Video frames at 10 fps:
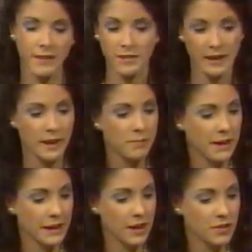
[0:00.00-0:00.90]
There's a lot of
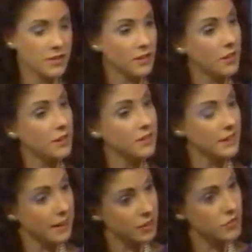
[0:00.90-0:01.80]
medications that
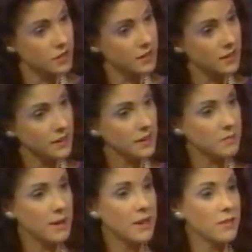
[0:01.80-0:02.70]
cause lethargy,
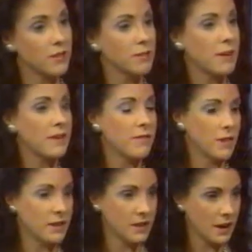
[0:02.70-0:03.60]
may make
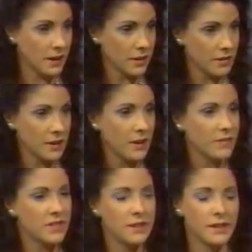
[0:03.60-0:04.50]
them very tired.
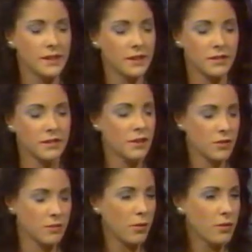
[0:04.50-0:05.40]
Fatigue is
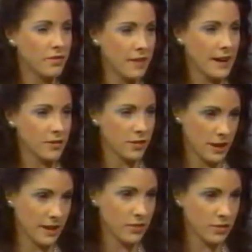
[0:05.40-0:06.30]
such an important factor
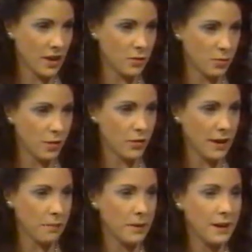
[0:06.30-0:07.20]
in an exercise
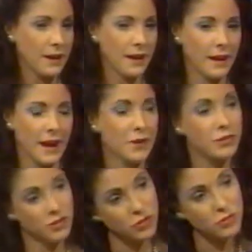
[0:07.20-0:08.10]
program. I
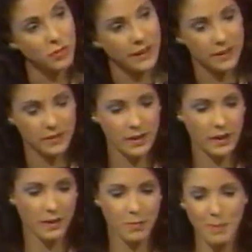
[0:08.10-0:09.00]
use it two ways.
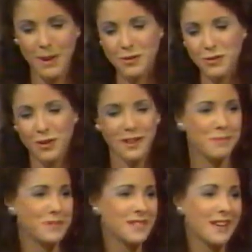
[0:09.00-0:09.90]
If my patients
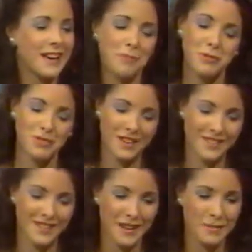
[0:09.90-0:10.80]
call up and say, I'm too
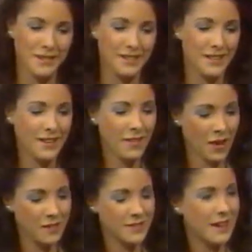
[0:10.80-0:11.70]
tired to come in,
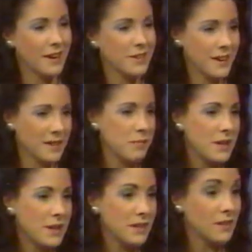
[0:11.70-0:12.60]
often they're
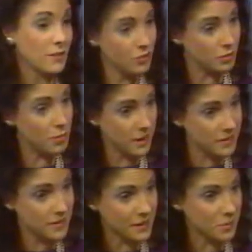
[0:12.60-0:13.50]
telling me that they're too
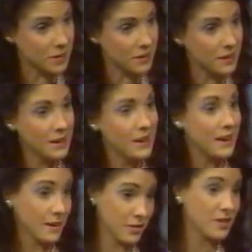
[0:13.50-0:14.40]
depressed to come in,
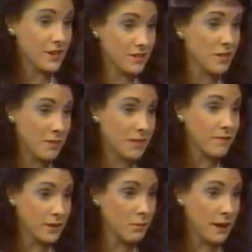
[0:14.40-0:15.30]
and exercise is going to
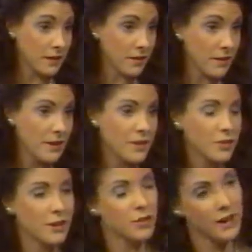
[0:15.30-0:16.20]
make them feel better.
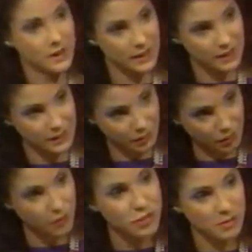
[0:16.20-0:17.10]
So I try and
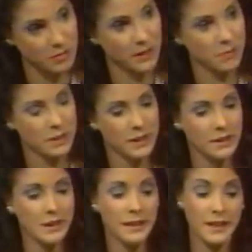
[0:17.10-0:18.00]
encourage them to come
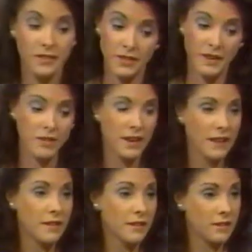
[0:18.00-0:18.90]
in. If, on the other
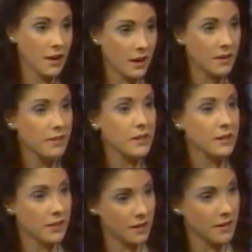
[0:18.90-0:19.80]
hand, they're tired
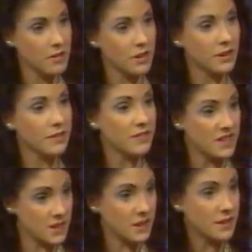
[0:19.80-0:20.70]
and lethargic and
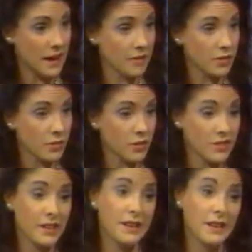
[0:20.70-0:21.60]
fatigued
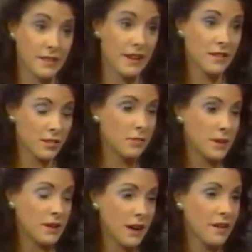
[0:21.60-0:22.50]
afterwards, that
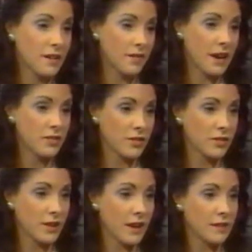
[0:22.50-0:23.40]
could be a
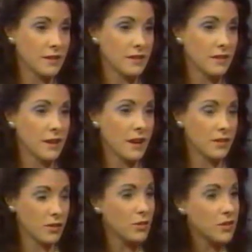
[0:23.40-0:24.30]
cardiovascular sign that they're
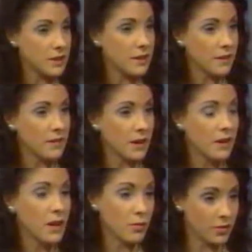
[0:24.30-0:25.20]
not using
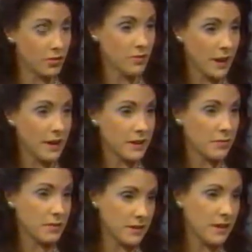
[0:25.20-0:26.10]
their reserve
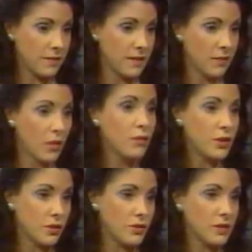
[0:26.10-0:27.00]
volume, that they've
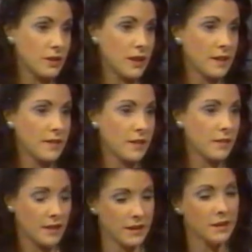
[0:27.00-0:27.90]
overused, and
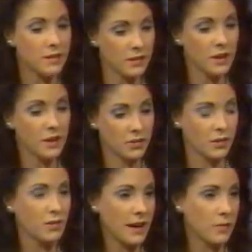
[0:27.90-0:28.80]
they need to
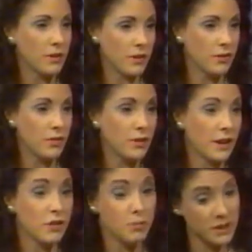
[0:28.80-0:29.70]
slow down what they're
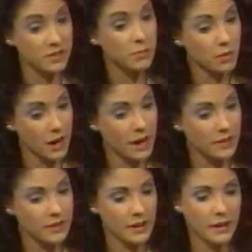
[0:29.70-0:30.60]
doing. And you'd be
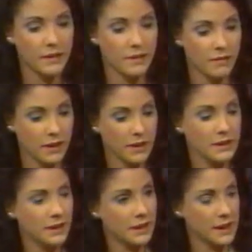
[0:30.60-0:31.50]
surprised that
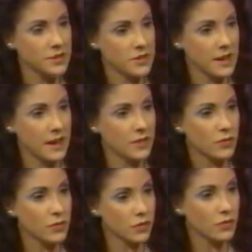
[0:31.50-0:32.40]
very little
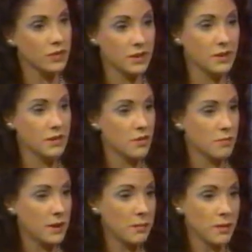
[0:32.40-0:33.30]
exercise for certain
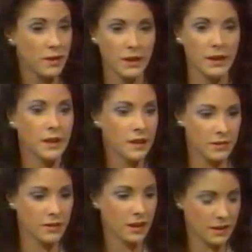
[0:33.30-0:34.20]
deconditioned people
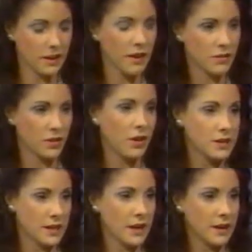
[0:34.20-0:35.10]
is enough to
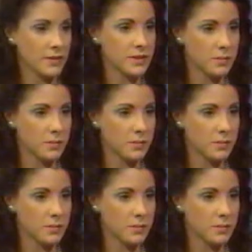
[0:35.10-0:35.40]
cause that kind of